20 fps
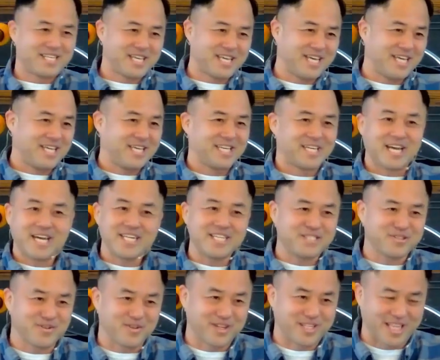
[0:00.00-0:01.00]
Okay, God
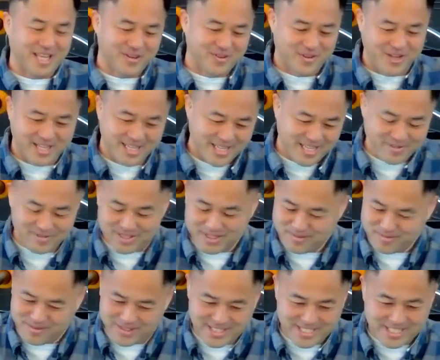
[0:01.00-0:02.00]
doesn't work that way. I'm
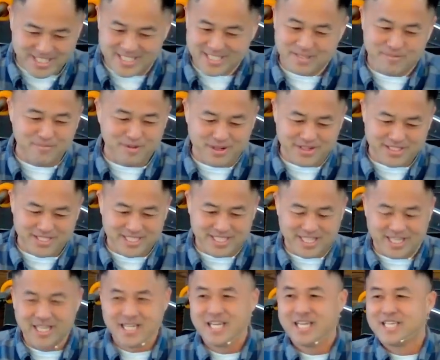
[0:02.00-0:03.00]
just being silly. Some parents think
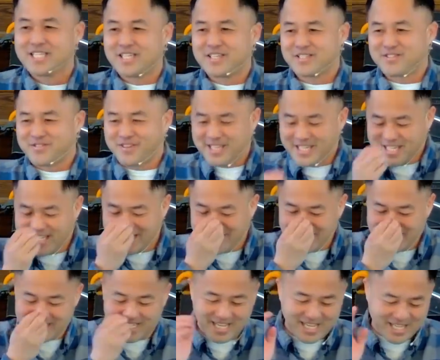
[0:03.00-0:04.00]
that. So it's funny.
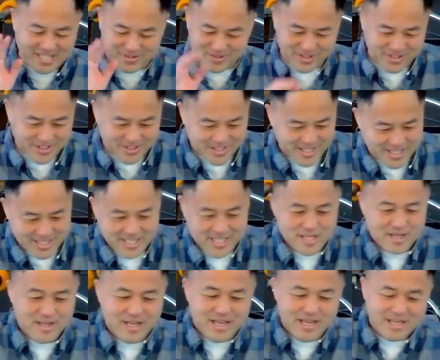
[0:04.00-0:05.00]
Nah, I don't want to go there.
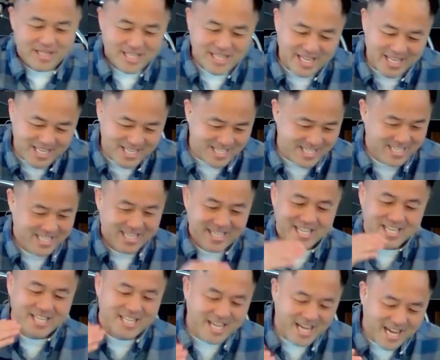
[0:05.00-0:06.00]

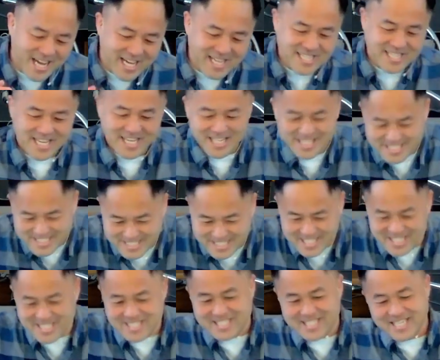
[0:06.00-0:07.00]
God does
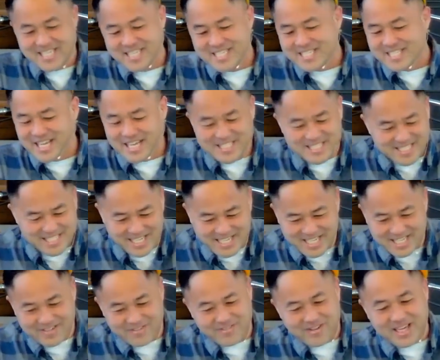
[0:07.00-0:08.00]
this, and He's not
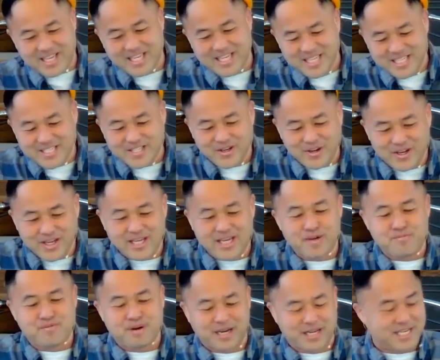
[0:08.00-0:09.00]
saying in vain. He's going
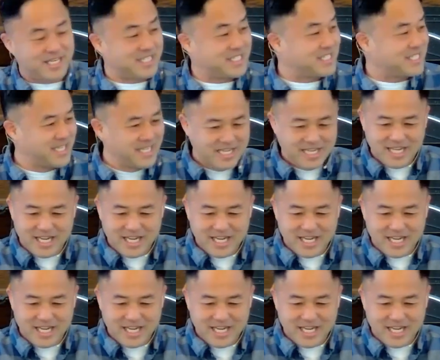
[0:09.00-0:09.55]
to punish